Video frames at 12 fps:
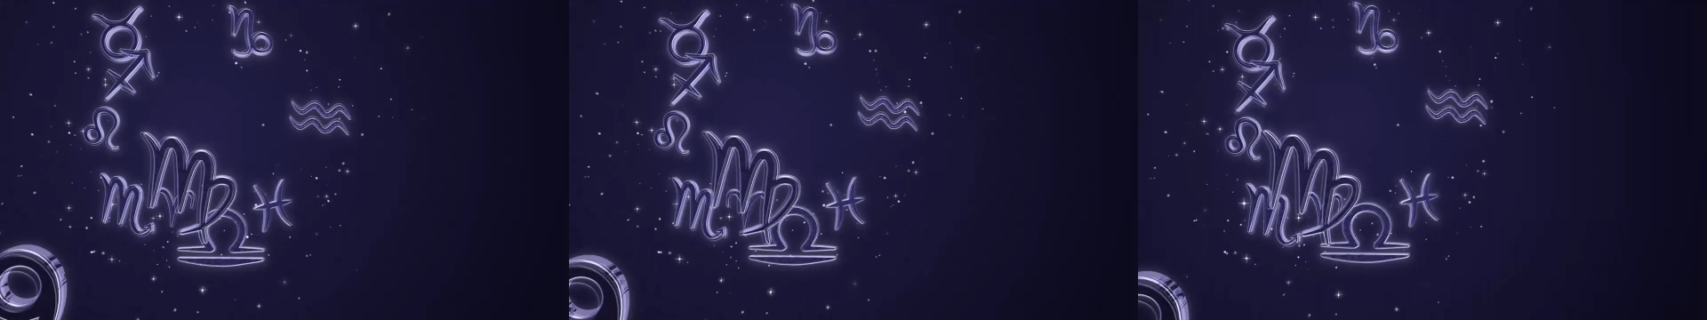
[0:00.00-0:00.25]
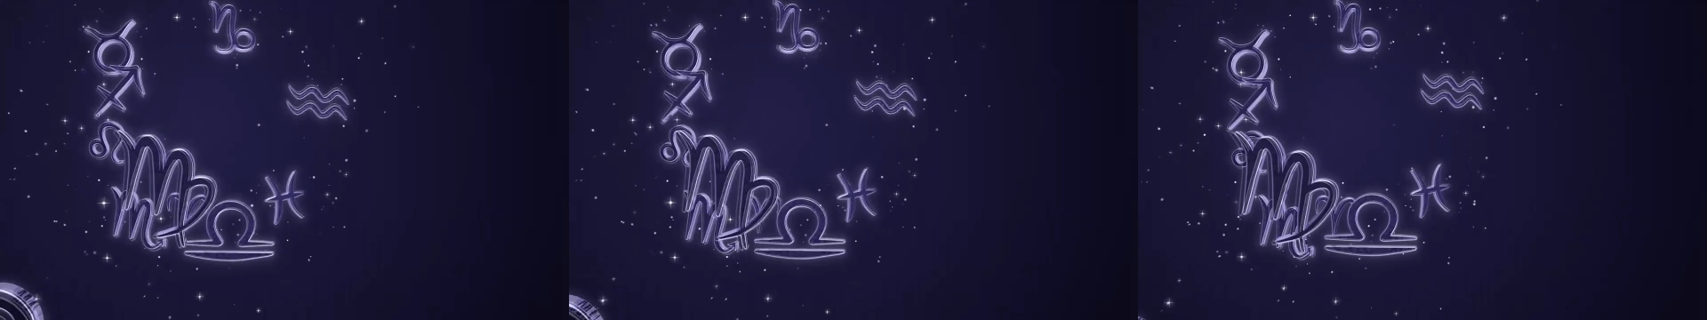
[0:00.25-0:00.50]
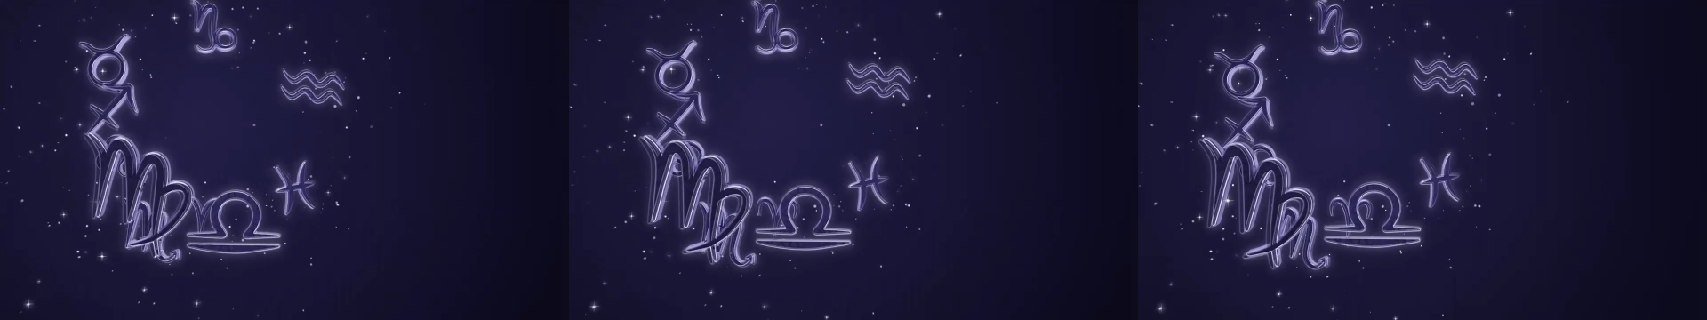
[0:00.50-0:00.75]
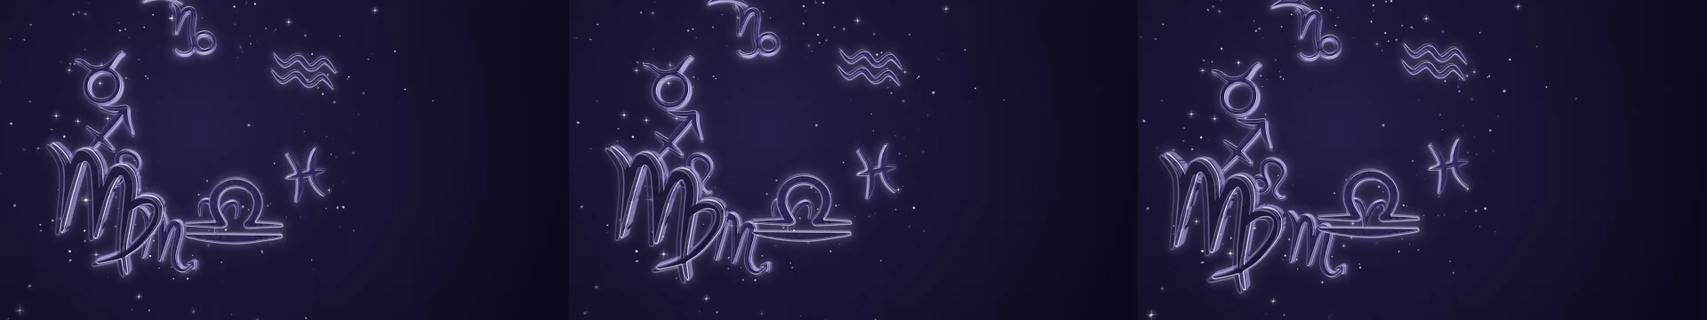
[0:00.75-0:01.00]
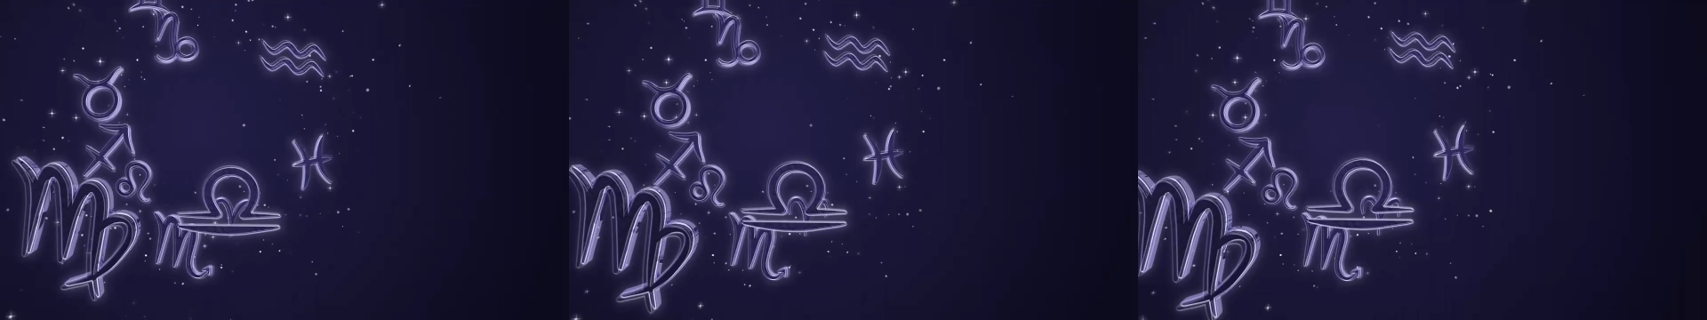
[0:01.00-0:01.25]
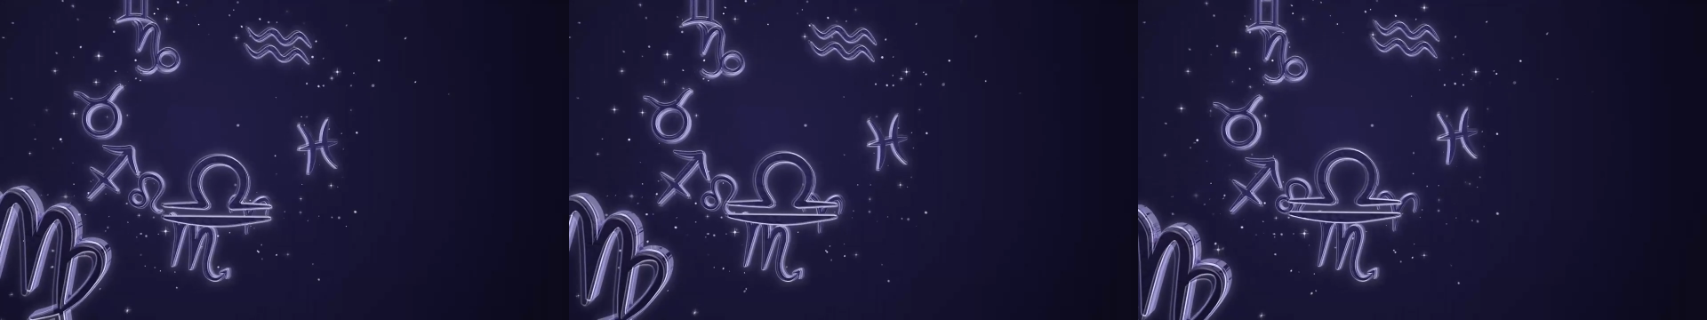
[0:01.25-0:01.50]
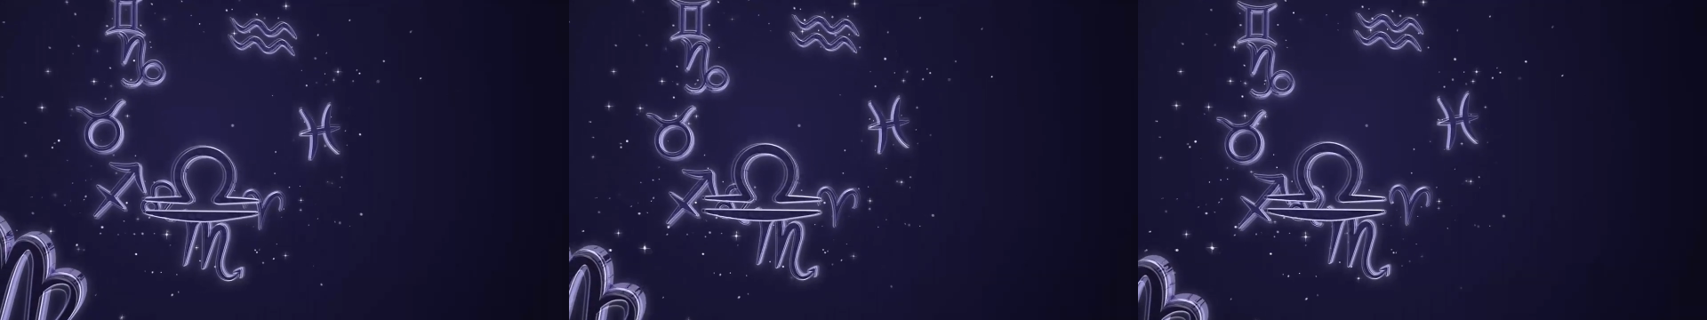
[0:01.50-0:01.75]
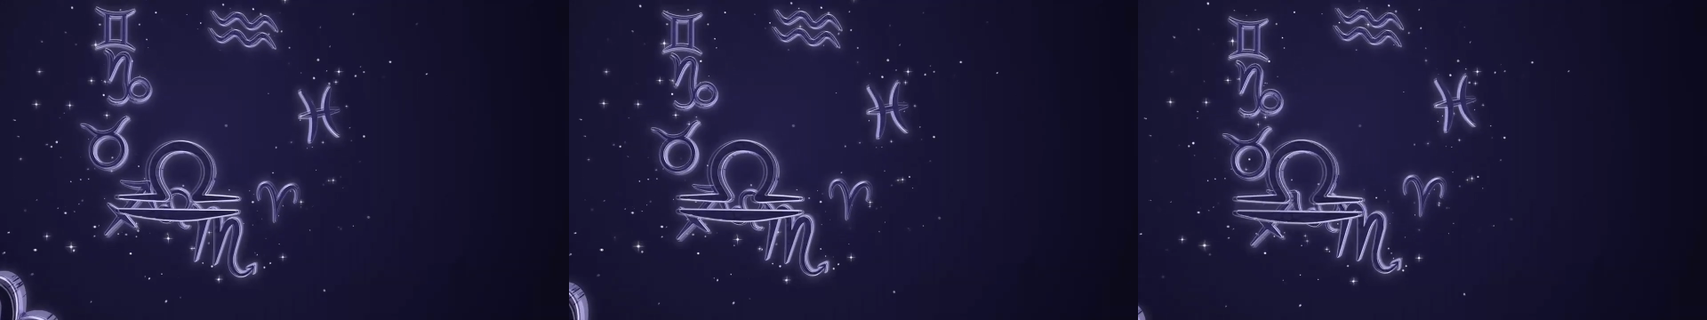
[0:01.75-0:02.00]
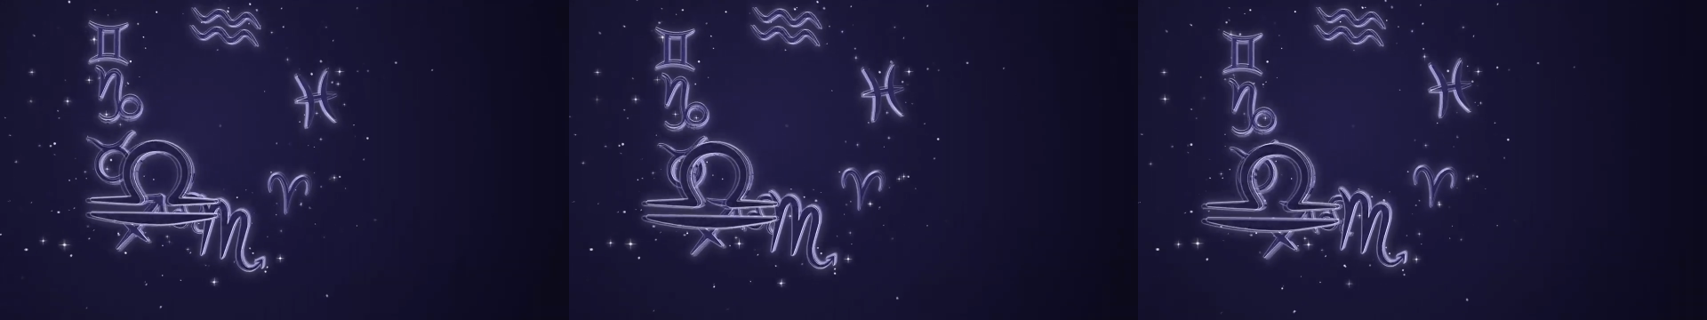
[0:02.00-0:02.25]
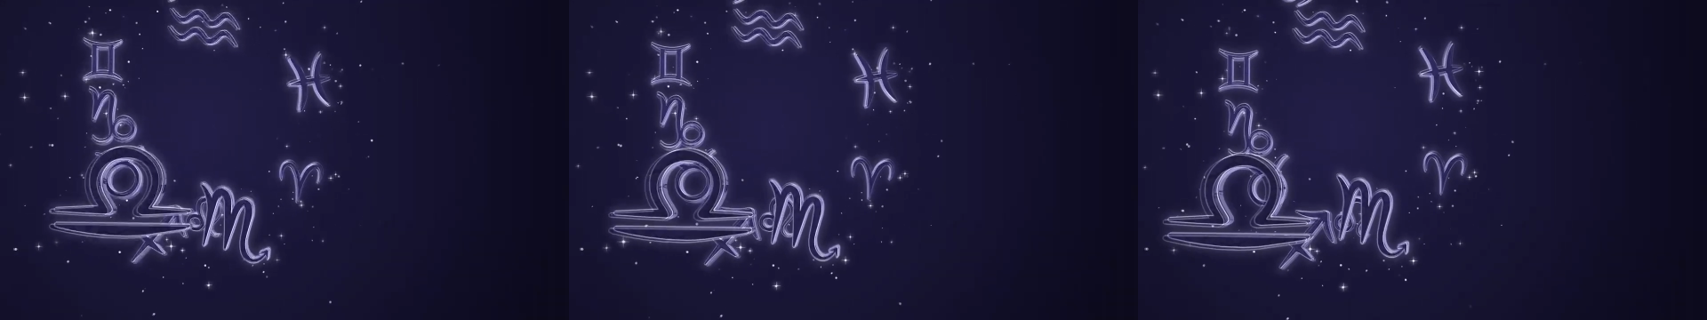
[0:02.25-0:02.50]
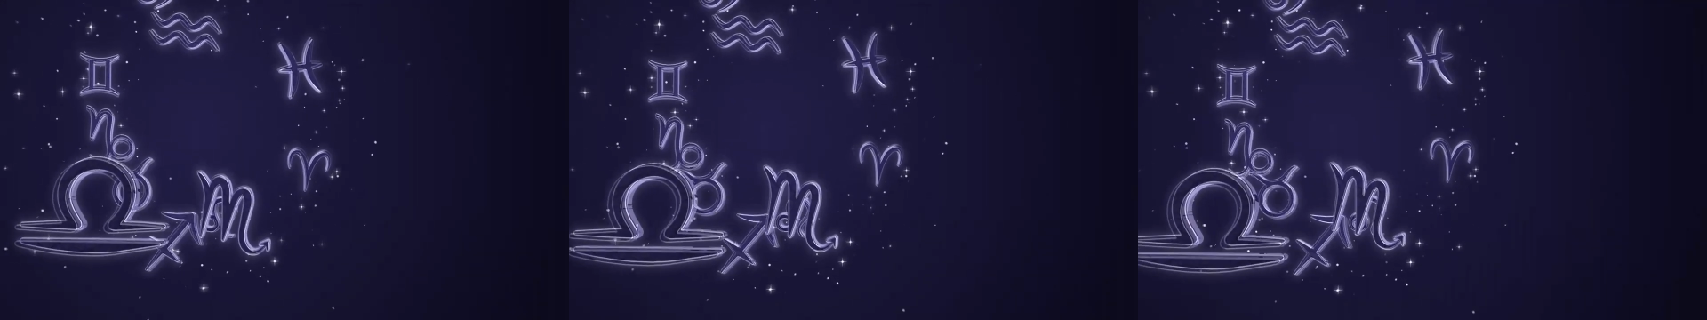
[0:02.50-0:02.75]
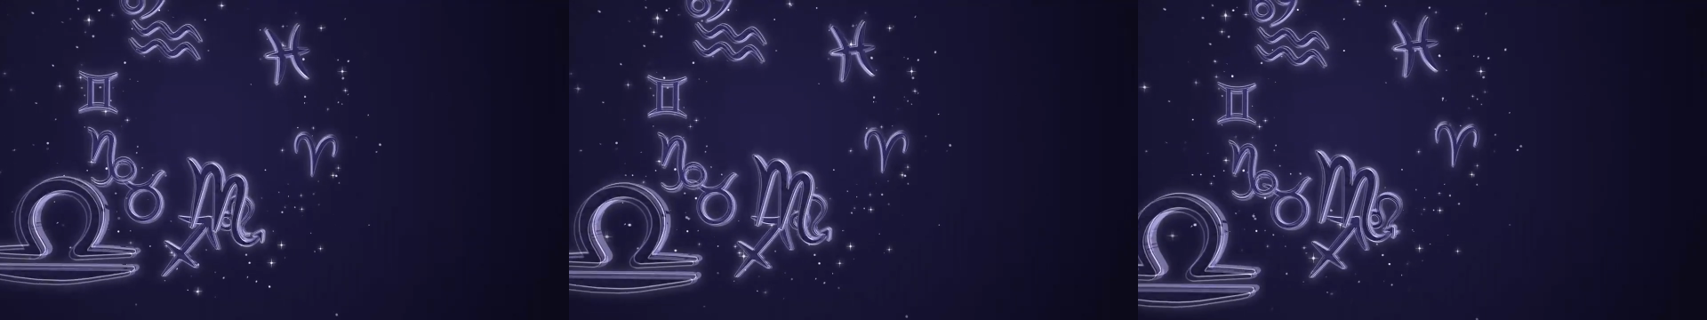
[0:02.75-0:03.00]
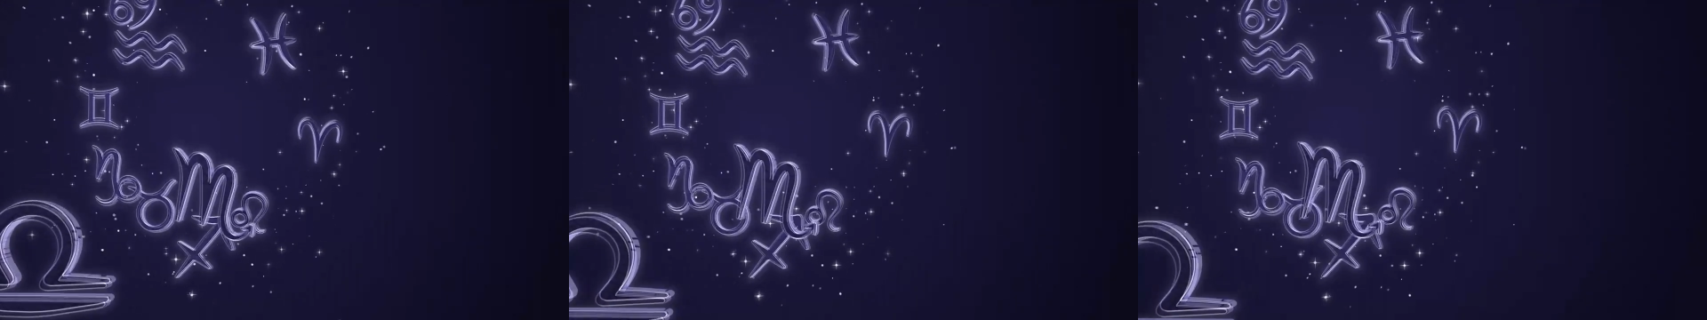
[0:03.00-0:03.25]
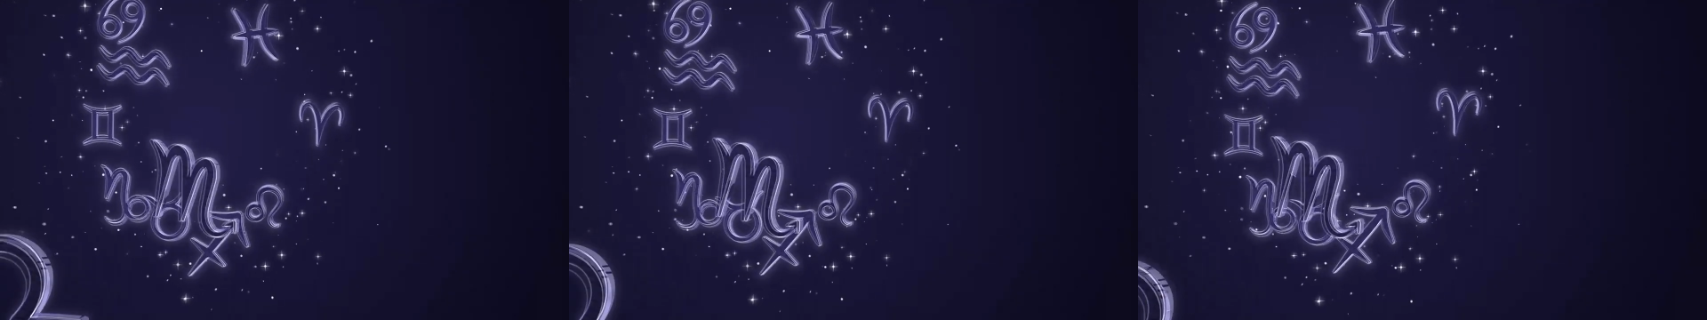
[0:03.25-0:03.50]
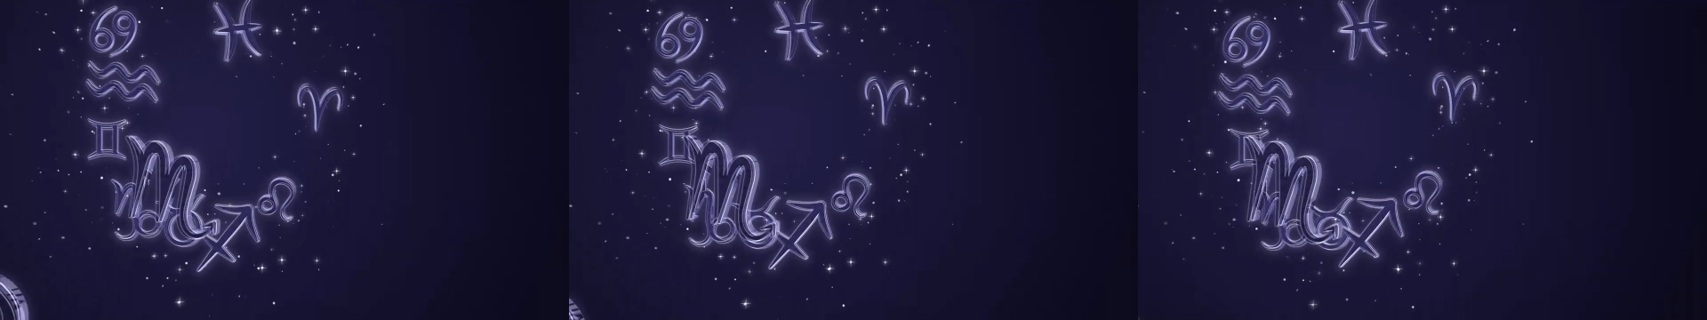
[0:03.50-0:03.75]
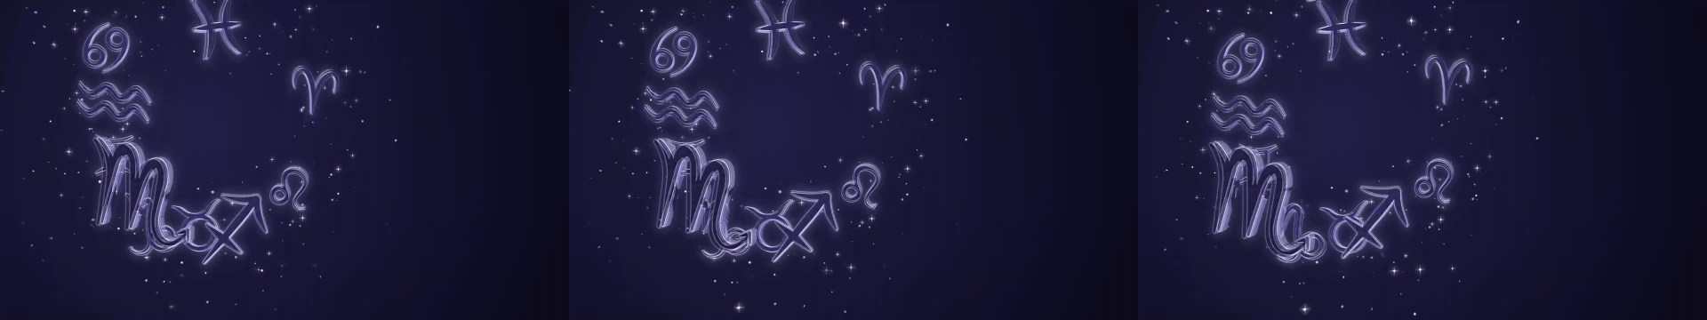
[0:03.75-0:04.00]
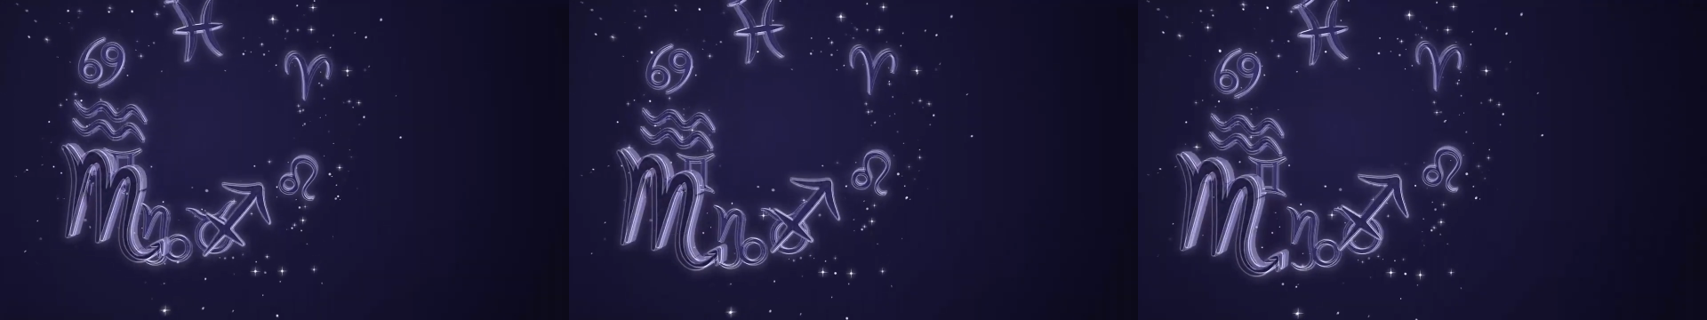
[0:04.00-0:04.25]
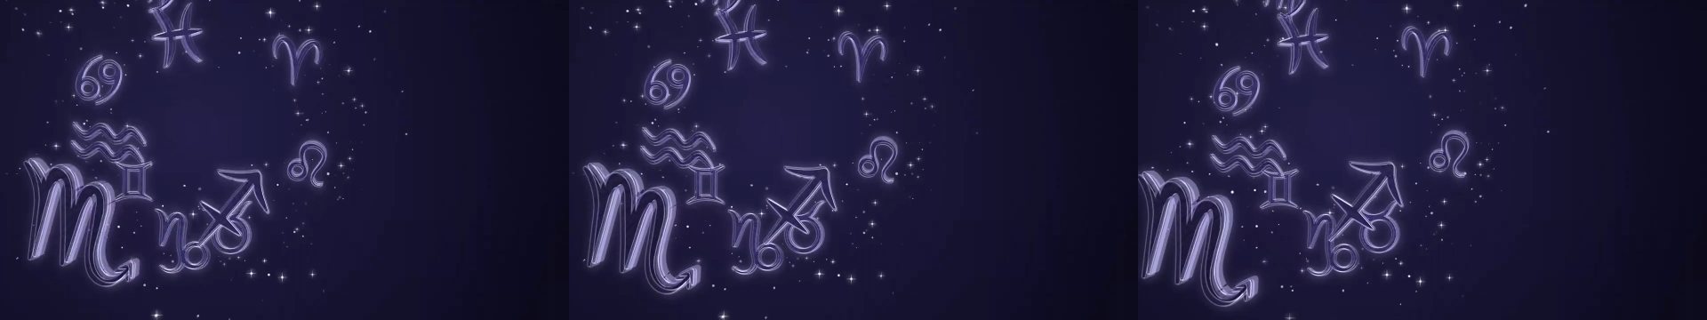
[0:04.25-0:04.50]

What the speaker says: No face is visible, so there are no lips to read.